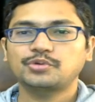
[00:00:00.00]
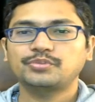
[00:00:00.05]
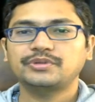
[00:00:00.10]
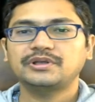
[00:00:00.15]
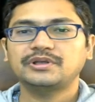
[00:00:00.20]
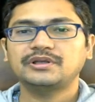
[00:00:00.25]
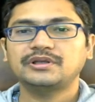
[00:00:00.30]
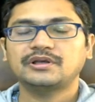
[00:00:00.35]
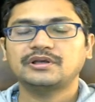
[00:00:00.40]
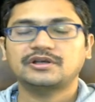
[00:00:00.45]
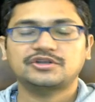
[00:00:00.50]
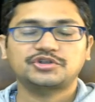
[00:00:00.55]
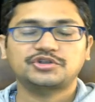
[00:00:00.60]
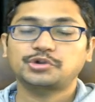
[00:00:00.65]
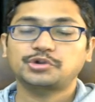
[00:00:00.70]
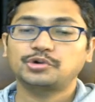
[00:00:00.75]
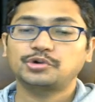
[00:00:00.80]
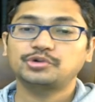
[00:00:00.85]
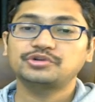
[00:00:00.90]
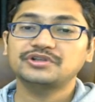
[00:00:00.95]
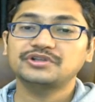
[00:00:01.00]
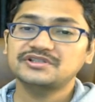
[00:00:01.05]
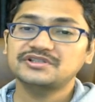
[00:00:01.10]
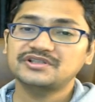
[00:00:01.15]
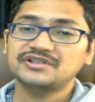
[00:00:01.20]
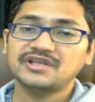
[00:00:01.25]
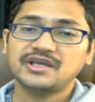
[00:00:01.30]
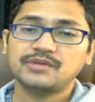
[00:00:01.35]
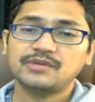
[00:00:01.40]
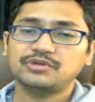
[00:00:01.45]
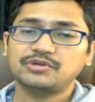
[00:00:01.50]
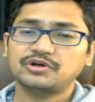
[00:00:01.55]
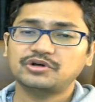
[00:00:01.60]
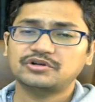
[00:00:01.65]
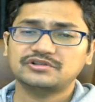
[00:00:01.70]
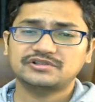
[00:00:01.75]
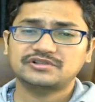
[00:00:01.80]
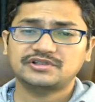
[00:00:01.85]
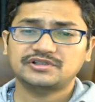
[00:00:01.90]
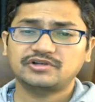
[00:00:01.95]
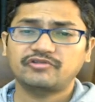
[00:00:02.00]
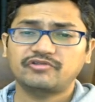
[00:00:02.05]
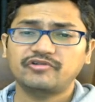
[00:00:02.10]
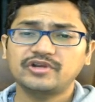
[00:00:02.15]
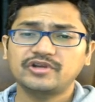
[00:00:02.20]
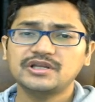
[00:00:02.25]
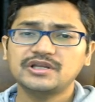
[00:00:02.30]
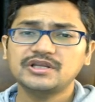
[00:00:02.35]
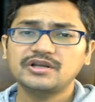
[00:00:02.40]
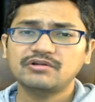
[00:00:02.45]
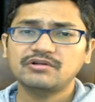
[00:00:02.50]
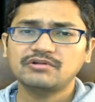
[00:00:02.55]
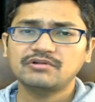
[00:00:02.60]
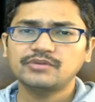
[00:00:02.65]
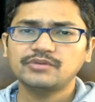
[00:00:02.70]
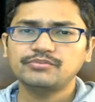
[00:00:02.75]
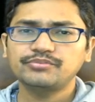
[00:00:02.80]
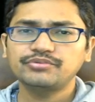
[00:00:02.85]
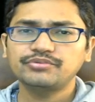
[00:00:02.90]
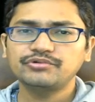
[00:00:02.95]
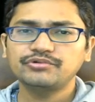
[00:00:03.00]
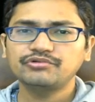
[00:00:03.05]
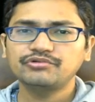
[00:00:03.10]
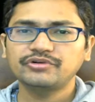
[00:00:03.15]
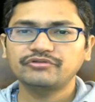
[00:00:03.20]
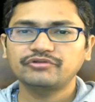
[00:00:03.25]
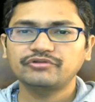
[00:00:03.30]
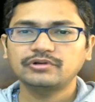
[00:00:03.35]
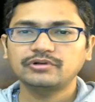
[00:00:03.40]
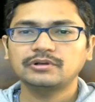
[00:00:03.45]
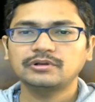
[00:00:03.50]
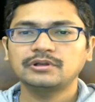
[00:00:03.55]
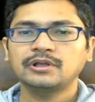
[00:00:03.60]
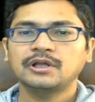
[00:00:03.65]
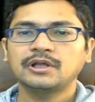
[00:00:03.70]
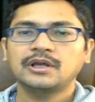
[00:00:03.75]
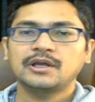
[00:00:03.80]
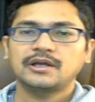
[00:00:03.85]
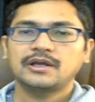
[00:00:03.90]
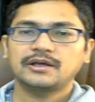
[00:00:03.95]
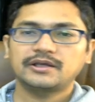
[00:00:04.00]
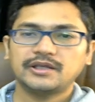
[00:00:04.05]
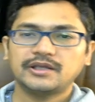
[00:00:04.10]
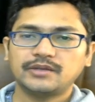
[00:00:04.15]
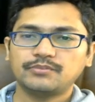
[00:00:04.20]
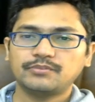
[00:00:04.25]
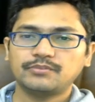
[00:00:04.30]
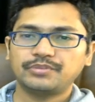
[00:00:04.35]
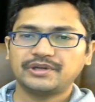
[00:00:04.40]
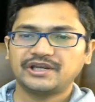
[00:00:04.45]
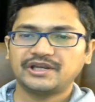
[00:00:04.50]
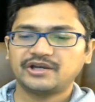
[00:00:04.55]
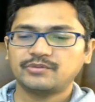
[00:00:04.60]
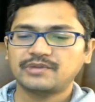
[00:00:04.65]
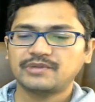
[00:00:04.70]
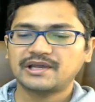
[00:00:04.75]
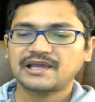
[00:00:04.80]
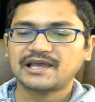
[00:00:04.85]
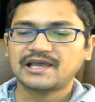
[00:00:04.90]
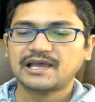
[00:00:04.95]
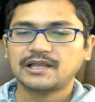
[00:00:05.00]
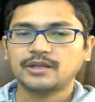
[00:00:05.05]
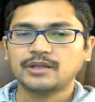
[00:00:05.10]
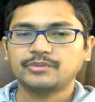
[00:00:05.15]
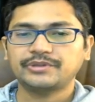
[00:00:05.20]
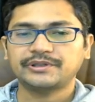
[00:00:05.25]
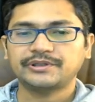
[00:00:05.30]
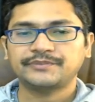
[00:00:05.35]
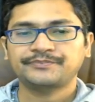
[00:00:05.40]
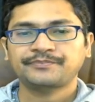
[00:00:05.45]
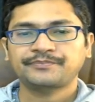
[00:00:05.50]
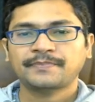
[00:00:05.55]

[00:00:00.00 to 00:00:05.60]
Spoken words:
this game because it's a really beautiful game played by Alamy.